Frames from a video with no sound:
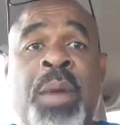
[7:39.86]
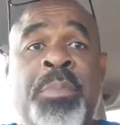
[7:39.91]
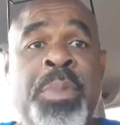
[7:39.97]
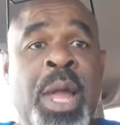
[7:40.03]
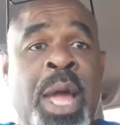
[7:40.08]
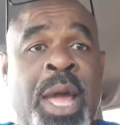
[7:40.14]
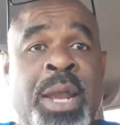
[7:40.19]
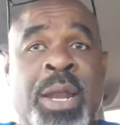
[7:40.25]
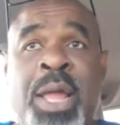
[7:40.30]

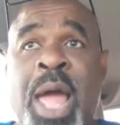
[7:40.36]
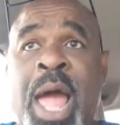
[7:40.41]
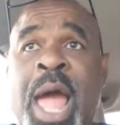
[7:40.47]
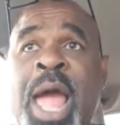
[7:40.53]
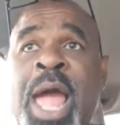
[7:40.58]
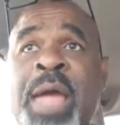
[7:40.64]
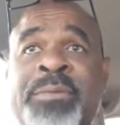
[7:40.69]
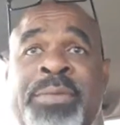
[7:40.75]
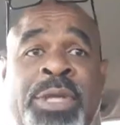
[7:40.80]
I
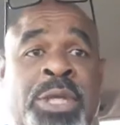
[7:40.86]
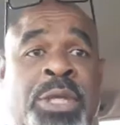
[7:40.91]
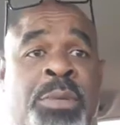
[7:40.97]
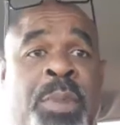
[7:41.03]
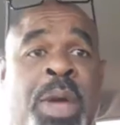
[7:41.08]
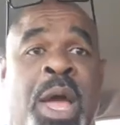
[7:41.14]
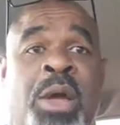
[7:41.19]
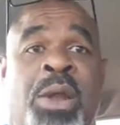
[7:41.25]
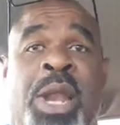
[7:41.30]
haven't
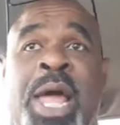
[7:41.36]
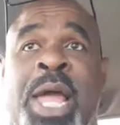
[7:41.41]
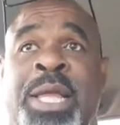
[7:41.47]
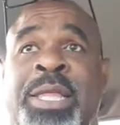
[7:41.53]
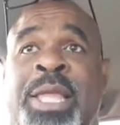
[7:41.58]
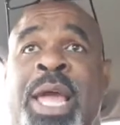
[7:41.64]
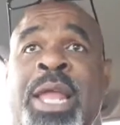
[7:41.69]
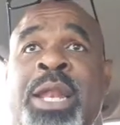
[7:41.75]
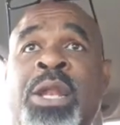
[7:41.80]
smiled
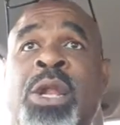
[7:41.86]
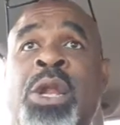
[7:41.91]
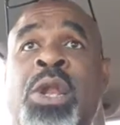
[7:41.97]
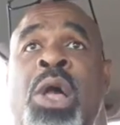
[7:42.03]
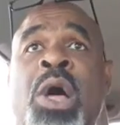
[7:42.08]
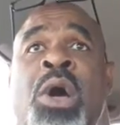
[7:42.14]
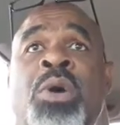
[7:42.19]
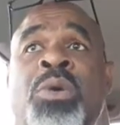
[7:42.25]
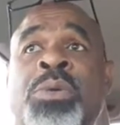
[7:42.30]
like that in a
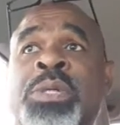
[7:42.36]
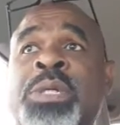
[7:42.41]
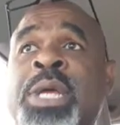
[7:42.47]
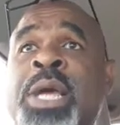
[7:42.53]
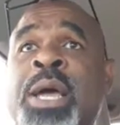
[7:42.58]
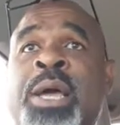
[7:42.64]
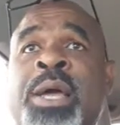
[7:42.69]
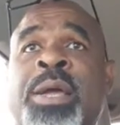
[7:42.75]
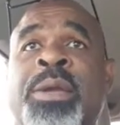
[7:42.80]
long
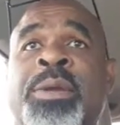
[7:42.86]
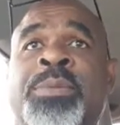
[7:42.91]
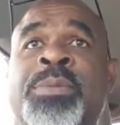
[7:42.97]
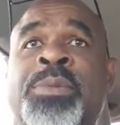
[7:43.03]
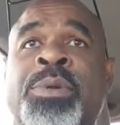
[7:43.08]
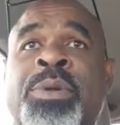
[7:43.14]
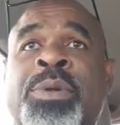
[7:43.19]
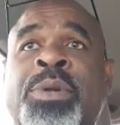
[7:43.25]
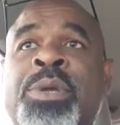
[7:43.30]
time.
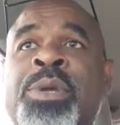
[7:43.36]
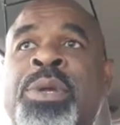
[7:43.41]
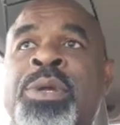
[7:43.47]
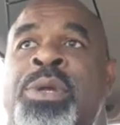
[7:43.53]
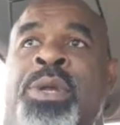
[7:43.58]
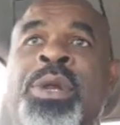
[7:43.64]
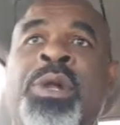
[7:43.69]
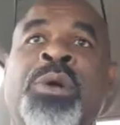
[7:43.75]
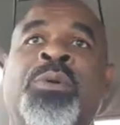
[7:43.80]

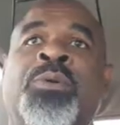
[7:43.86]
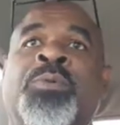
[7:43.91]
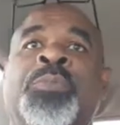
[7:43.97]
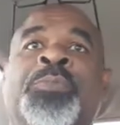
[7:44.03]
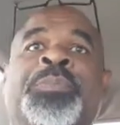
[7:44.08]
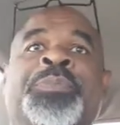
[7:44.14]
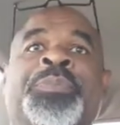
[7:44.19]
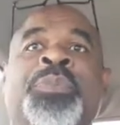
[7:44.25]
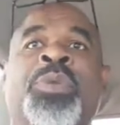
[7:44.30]

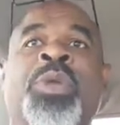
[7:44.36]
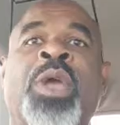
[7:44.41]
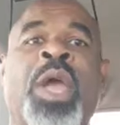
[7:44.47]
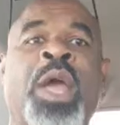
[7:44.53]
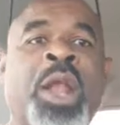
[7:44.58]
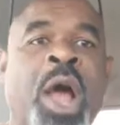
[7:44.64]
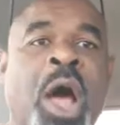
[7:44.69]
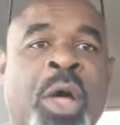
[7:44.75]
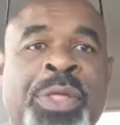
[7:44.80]

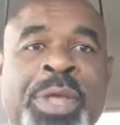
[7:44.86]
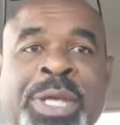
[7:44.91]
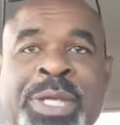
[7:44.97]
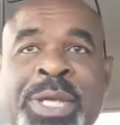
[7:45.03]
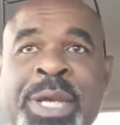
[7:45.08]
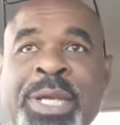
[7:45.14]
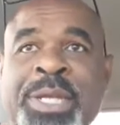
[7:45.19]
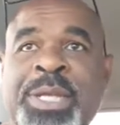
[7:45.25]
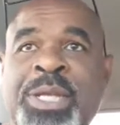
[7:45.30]
And all this
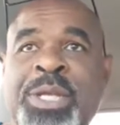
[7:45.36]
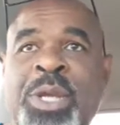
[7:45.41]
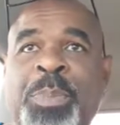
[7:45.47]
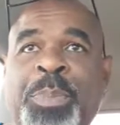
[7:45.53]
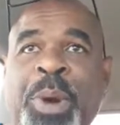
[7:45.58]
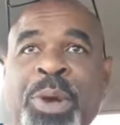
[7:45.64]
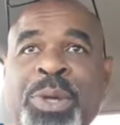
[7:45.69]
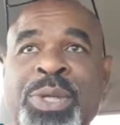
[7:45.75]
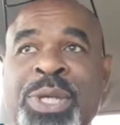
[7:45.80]
is a
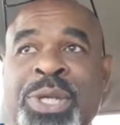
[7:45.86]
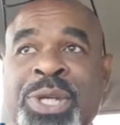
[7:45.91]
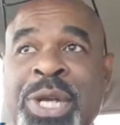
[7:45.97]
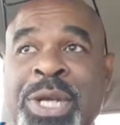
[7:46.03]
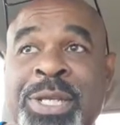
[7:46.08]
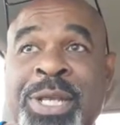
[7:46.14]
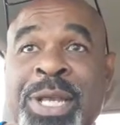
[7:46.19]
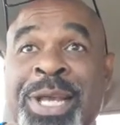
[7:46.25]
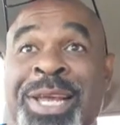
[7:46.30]
person
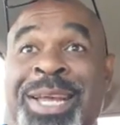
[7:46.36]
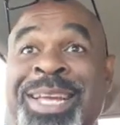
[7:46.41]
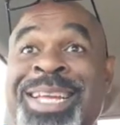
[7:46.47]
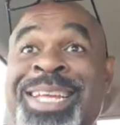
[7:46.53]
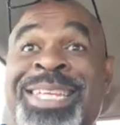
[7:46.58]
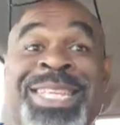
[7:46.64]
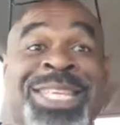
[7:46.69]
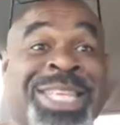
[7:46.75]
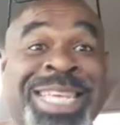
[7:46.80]
just
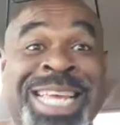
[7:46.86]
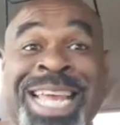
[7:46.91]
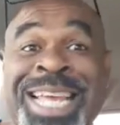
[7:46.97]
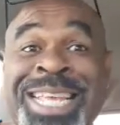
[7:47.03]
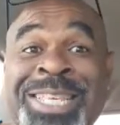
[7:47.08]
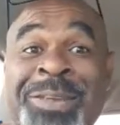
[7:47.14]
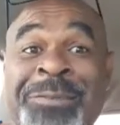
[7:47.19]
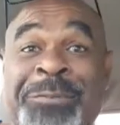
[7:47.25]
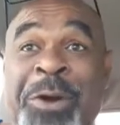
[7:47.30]

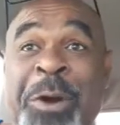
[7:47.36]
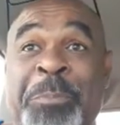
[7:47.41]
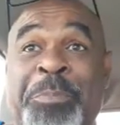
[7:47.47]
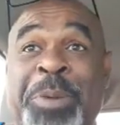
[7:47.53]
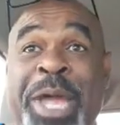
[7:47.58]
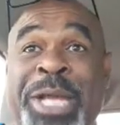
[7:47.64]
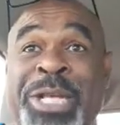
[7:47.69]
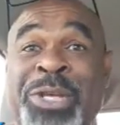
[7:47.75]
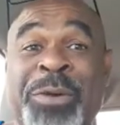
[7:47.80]
cheesing for a
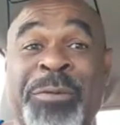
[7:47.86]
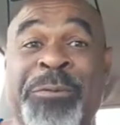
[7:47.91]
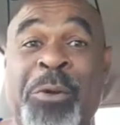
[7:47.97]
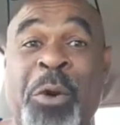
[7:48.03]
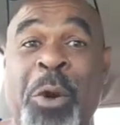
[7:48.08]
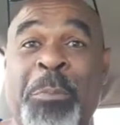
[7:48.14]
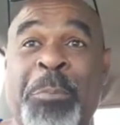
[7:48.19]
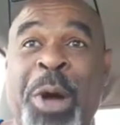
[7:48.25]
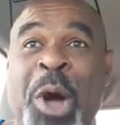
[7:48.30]
picture
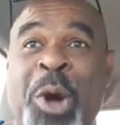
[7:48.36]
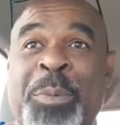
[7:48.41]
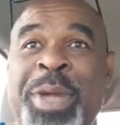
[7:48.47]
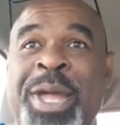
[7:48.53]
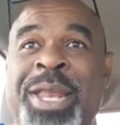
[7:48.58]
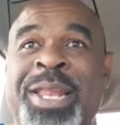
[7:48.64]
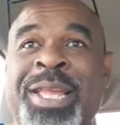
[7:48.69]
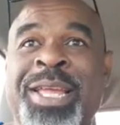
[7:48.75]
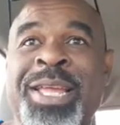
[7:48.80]
for a moment,